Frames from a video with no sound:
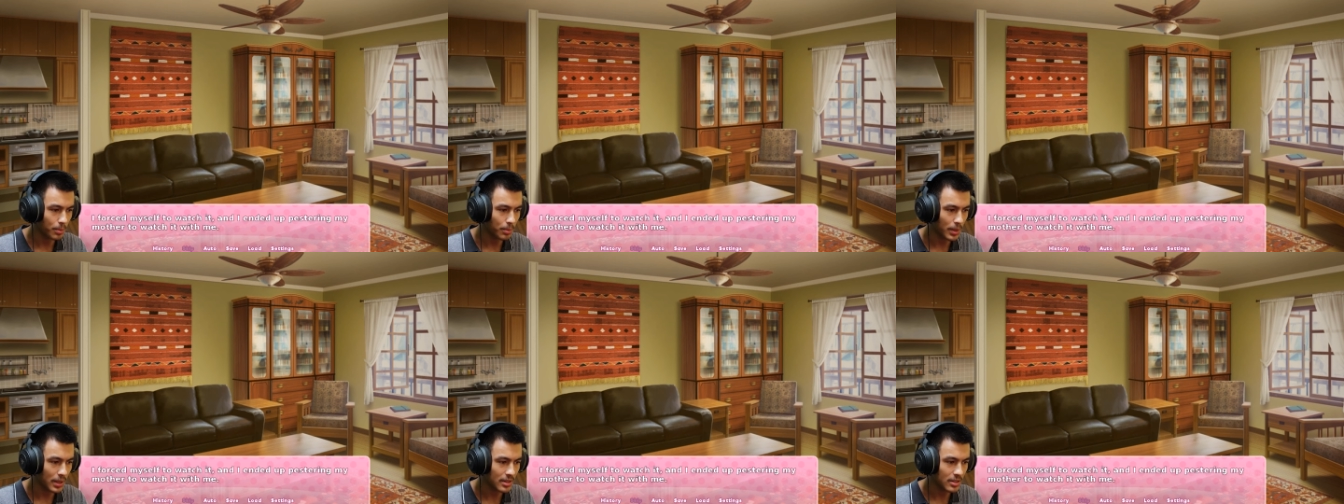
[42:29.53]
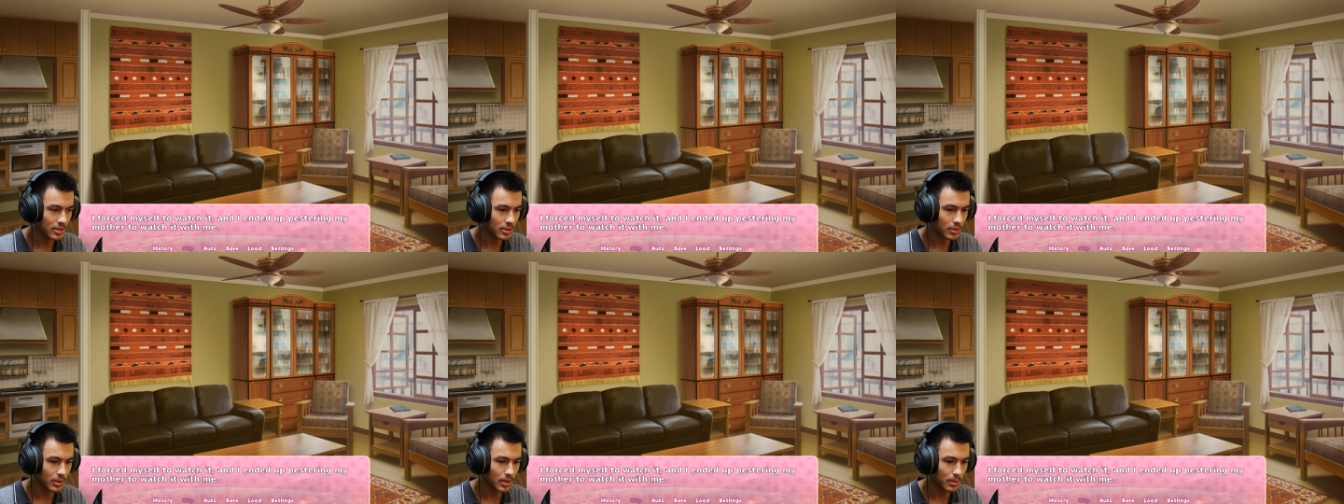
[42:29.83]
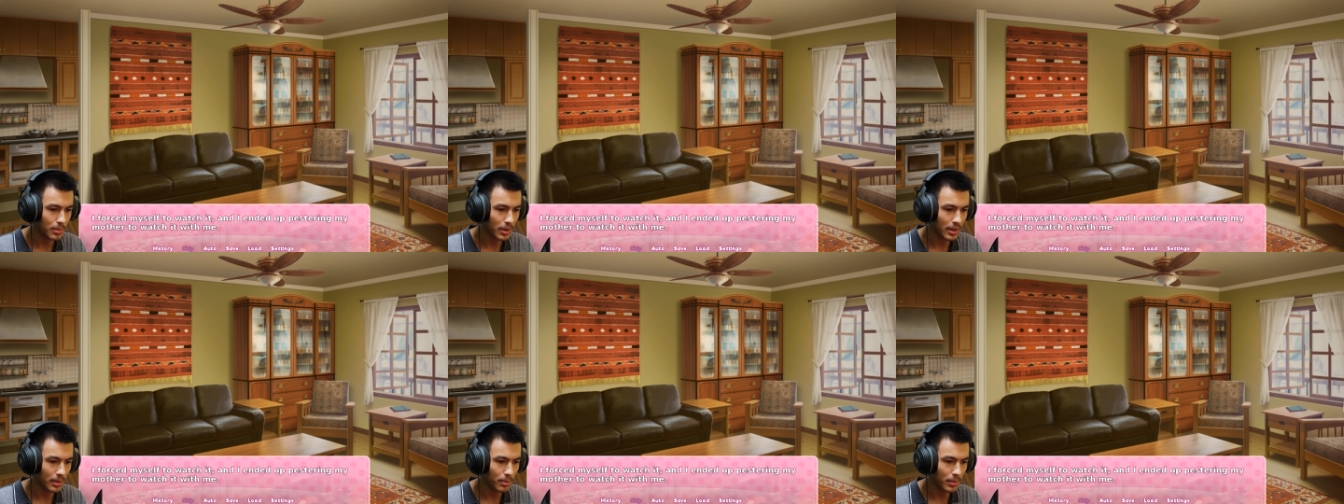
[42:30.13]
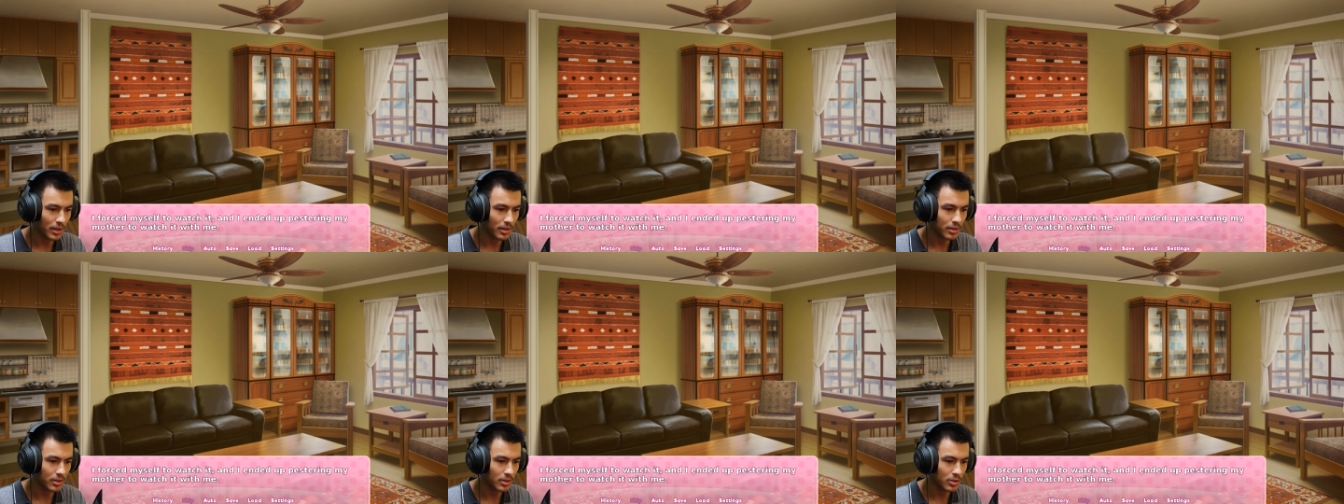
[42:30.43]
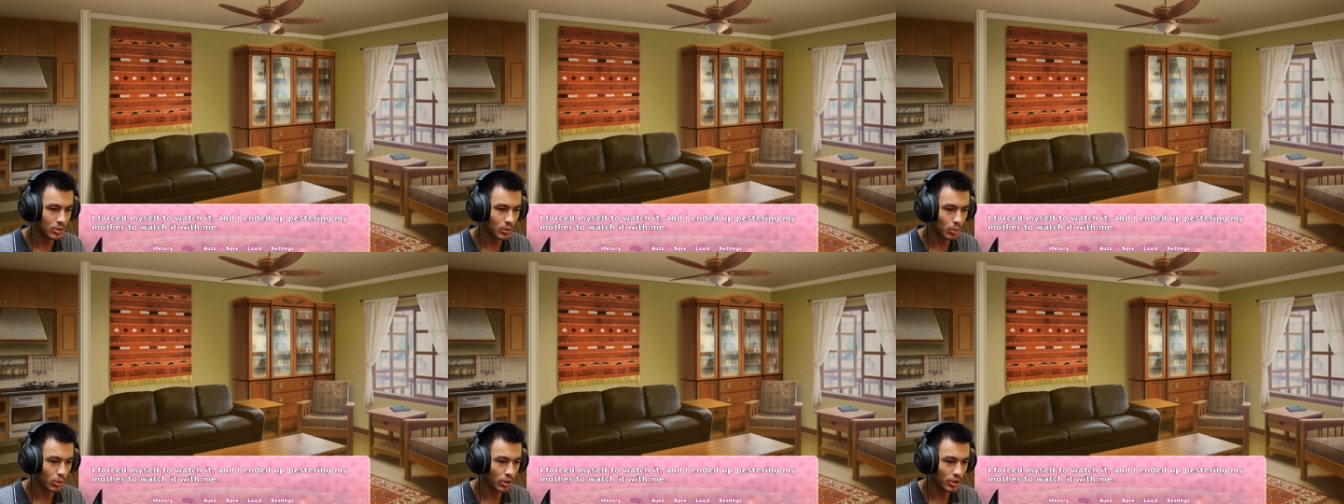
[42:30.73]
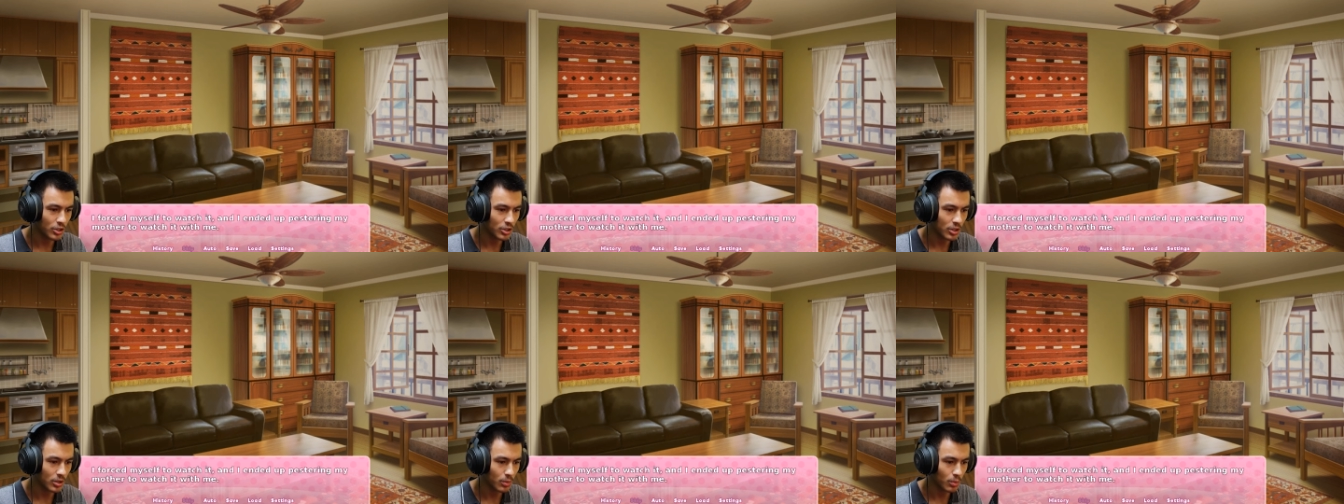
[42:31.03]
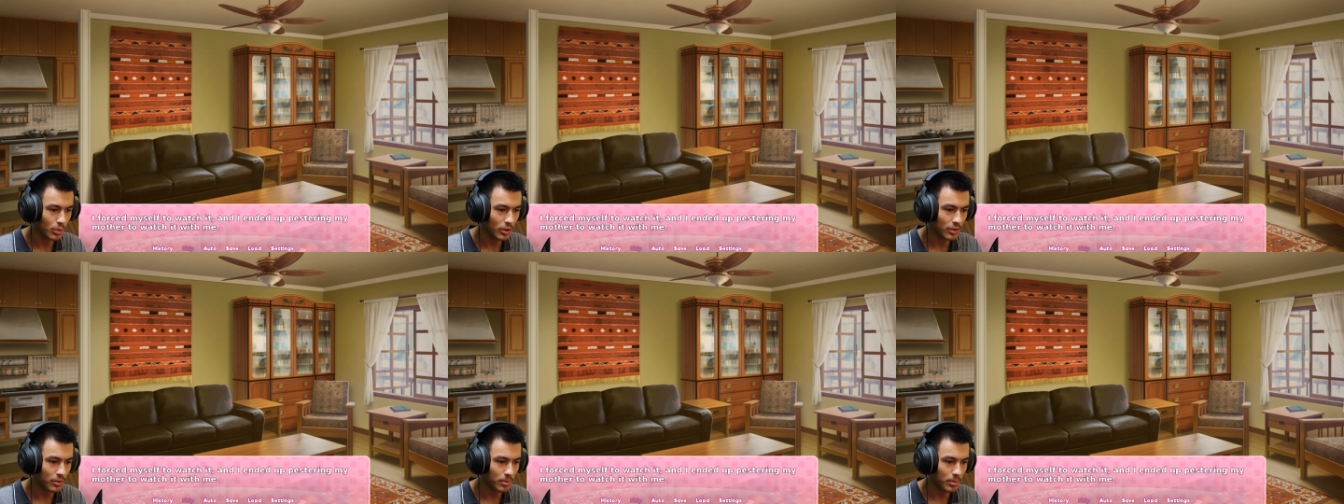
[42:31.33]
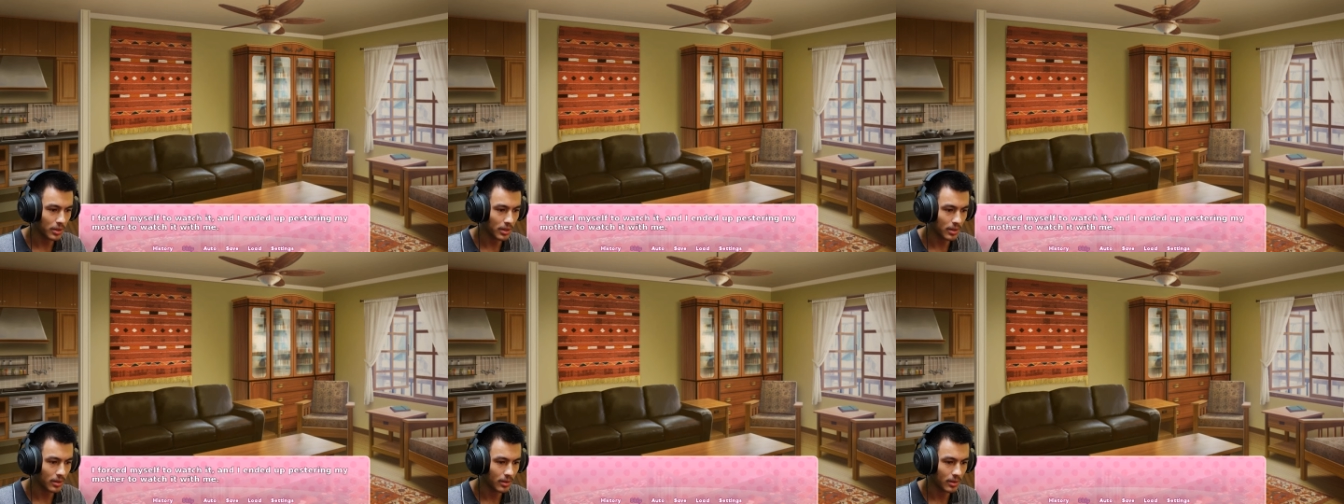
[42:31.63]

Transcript: pestering my mother to watch it with me.